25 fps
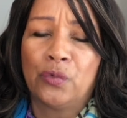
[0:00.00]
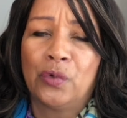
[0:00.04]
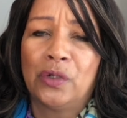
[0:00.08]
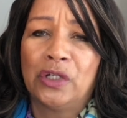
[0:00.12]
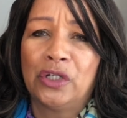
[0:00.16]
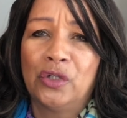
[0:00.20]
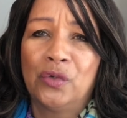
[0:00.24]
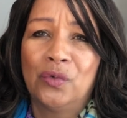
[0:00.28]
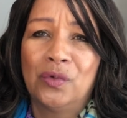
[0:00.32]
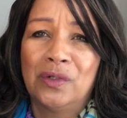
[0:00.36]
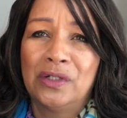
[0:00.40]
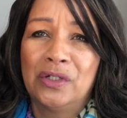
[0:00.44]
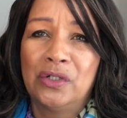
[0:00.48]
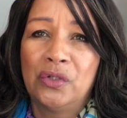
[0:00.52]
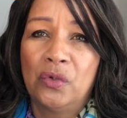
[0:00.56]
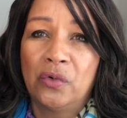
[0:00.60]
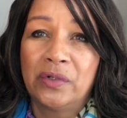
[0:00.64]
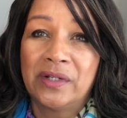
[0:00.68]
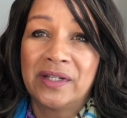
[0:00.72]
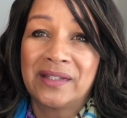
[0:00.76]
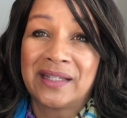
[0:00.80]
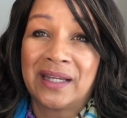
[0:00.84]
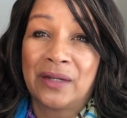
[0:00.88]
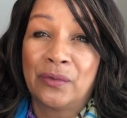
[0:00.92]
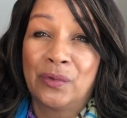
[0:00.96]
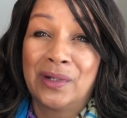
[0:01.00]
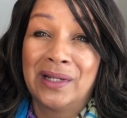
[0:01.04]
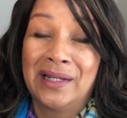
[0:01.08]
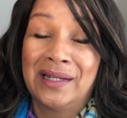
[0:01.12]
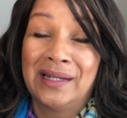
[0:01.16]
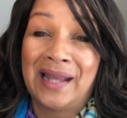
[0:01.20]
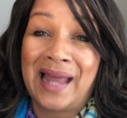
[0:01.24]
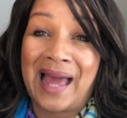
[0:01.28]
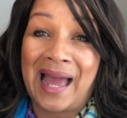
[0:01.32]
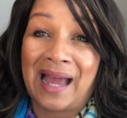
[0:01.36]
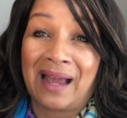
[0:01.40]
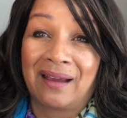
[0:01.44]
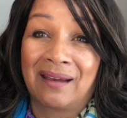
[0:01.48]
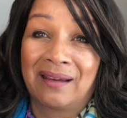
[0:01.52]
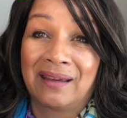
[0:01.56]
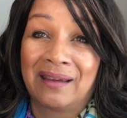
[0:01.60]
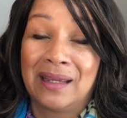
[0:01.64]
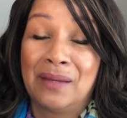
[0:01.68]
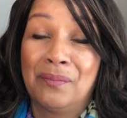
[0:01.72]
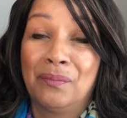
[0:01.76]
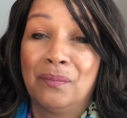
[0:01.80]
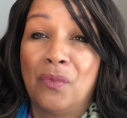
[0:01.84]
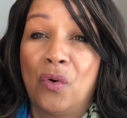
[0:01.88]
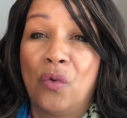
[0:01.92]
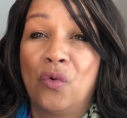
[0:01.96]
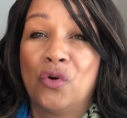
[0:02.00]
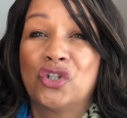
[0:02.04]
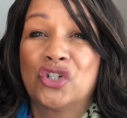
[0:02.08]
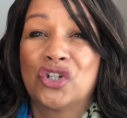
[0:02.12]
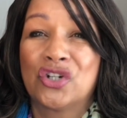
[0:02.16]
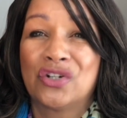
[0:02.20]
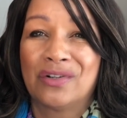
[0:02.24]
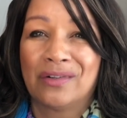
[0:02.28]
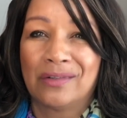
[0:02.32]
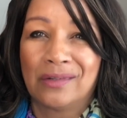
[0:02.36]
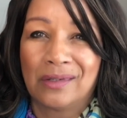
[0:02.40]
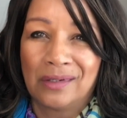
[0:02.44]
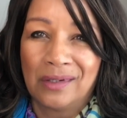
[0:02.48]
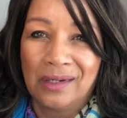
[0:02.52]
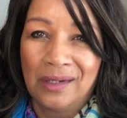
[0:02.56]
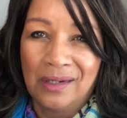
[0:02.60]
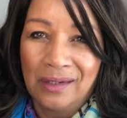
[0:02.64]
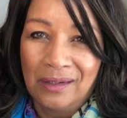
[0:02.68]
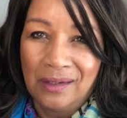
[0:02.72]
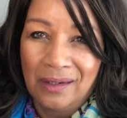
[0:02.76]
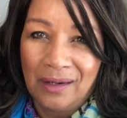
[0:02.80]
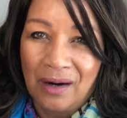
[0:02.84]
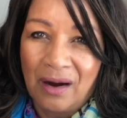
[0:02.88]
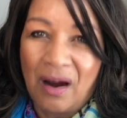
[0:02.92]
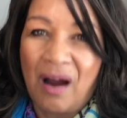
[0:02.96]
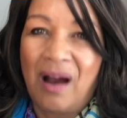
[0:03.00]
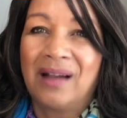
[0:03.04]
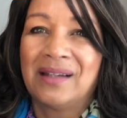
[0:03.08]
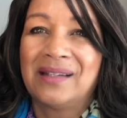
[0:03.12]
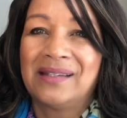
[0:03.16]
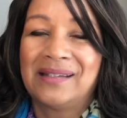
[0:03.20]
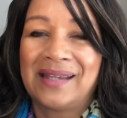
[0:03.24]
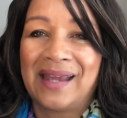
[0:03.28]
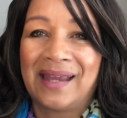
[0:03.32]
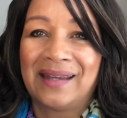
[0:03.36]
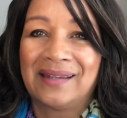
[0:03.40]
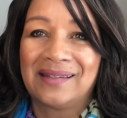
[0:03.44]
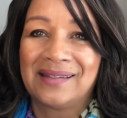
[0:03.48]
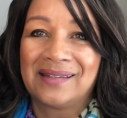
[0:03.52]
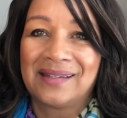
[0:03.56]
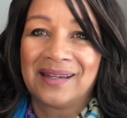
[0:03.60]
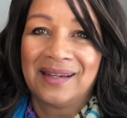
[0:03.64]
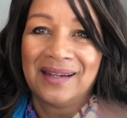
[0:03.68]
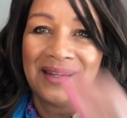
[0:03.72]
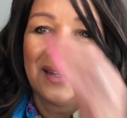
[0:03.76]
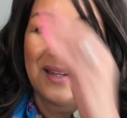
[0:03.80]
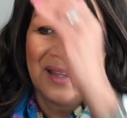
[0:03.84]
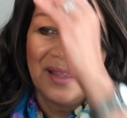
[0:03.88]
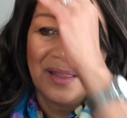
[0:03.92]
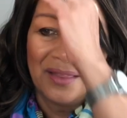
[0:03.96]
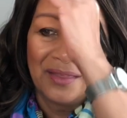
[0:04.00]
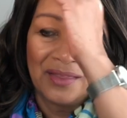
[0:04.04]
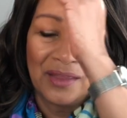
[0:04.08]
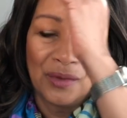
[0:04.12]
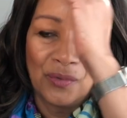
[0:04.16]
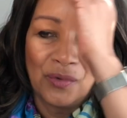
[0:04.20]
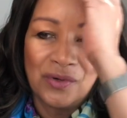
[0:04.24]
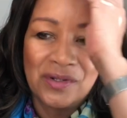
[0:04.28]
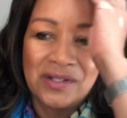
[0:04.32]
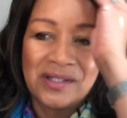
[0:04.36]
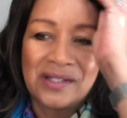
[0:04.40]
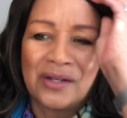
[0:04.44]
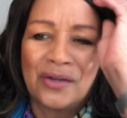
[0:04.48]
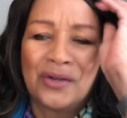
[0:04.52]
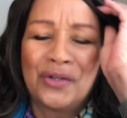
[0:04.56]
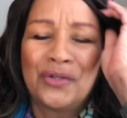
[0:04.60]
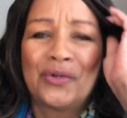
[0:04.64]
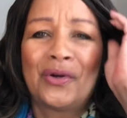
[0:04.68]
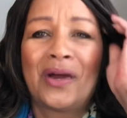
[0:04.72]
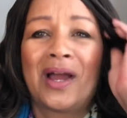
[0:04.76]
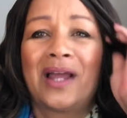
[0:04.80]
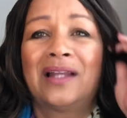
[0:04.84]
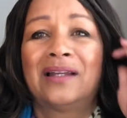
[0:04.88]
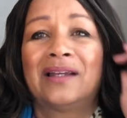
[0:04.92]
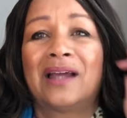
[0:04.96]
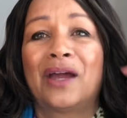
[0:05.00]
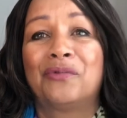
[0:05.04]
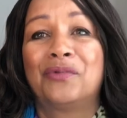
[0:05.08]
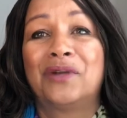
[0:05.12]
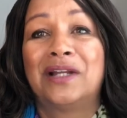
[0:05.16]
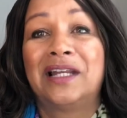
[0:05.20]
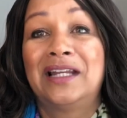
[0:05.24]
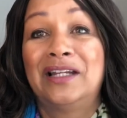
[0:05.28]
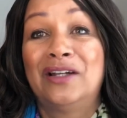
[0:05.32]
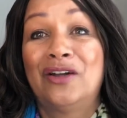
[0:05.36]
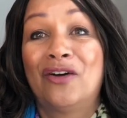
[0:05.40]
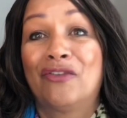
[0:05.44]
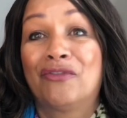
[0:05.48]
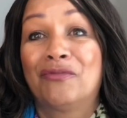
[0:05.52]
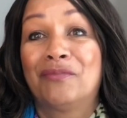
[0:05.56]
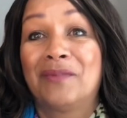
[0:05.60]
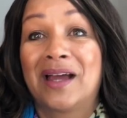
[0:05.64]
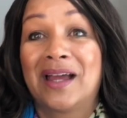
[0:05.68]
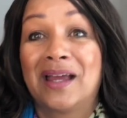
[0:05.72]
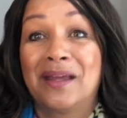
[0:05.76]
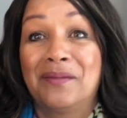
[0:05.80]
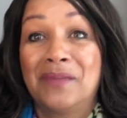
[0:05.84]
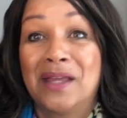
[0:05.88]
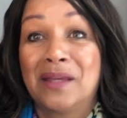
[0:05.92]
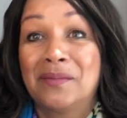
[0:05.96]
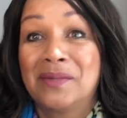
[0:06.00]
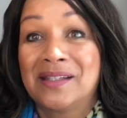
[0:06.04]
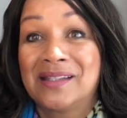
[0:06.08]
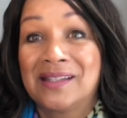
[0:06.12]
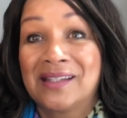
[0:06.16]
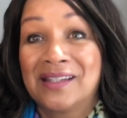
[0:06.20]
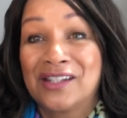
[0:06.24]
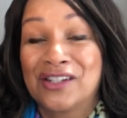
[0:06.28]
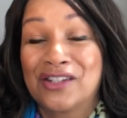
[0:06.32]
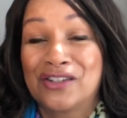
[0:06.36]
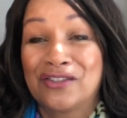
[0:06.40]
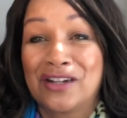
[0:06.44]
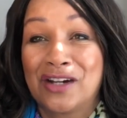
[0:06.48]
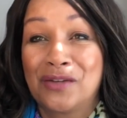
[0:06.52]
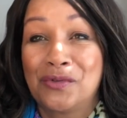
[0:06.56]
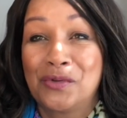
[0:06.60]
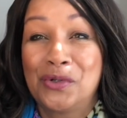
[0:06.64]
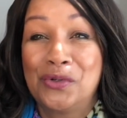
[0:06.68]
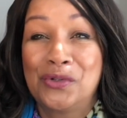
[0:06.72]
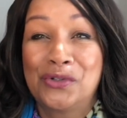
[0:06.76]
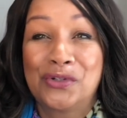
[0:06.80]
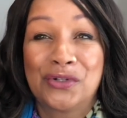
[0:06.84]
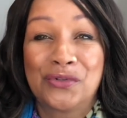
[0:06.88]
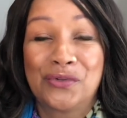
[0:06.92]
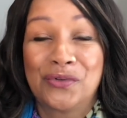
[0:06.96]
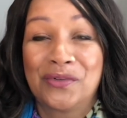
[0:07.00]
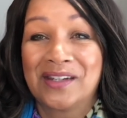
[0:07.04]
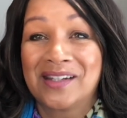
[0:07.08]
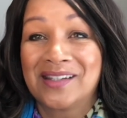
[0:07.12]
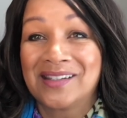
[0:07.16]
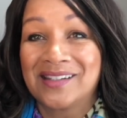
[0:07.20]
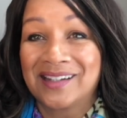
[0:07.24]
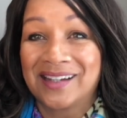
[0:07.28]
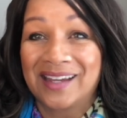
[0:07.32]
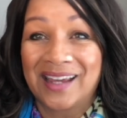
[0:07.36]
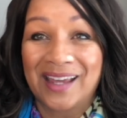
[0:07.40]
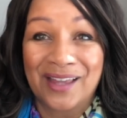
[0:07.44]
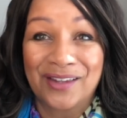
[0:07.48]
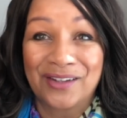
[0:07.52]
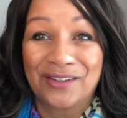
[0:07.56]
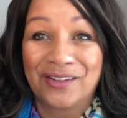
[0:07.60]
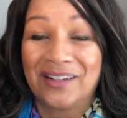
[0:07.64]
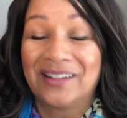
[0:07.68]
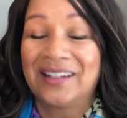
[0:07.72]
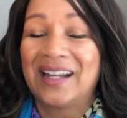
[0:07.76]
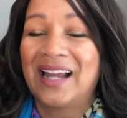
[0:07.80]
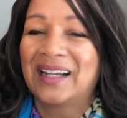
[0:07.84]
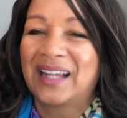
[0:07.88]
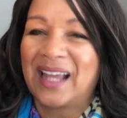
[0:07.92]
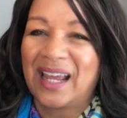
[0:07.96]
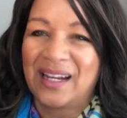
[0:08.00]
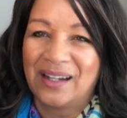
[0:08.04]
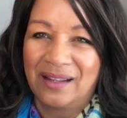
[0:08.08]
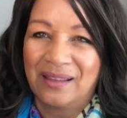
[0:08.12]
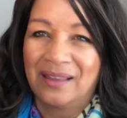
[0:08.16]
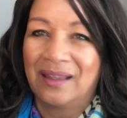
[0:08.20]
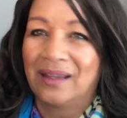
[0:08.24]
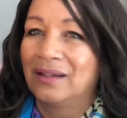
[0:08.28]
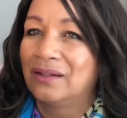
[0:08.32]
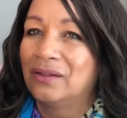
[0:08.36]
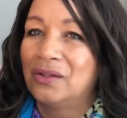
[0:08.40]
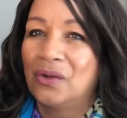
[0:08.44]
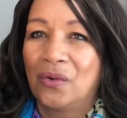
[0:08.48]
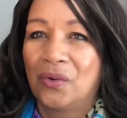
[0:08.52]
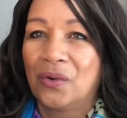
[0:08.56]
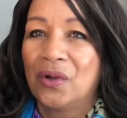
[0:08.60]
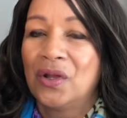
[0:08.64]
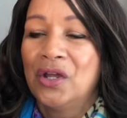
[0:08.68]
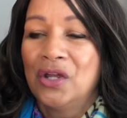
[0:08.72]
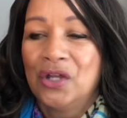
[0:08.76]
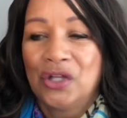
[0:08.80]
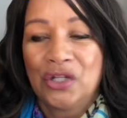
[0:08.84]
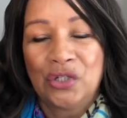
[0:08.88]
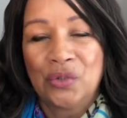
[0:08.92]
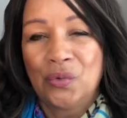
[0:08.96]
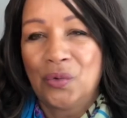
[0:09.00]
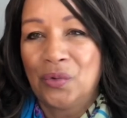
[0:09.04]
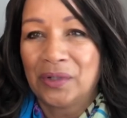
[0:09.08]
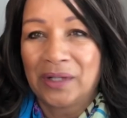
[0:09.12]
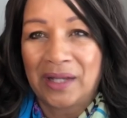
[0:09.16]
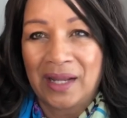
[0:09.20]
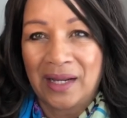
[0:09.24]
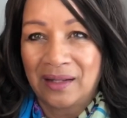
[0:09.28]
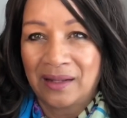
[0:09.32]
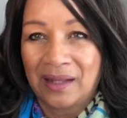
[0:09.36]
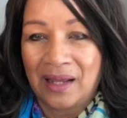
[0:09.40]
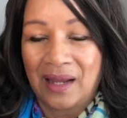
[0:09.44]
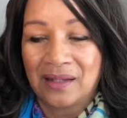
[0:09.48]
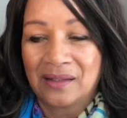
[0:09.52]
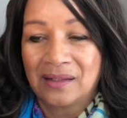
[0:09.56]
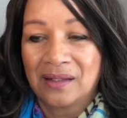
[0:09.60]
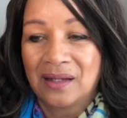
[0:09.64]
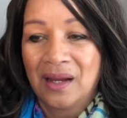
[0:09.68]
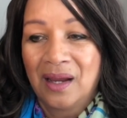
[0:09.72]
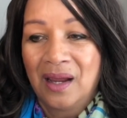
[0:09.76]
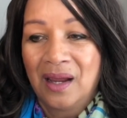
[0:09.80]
you will notice that it will lack emotional content. They won't say, I really love my baby sister and we used to do this together, that kind of thing. No, you won't get that.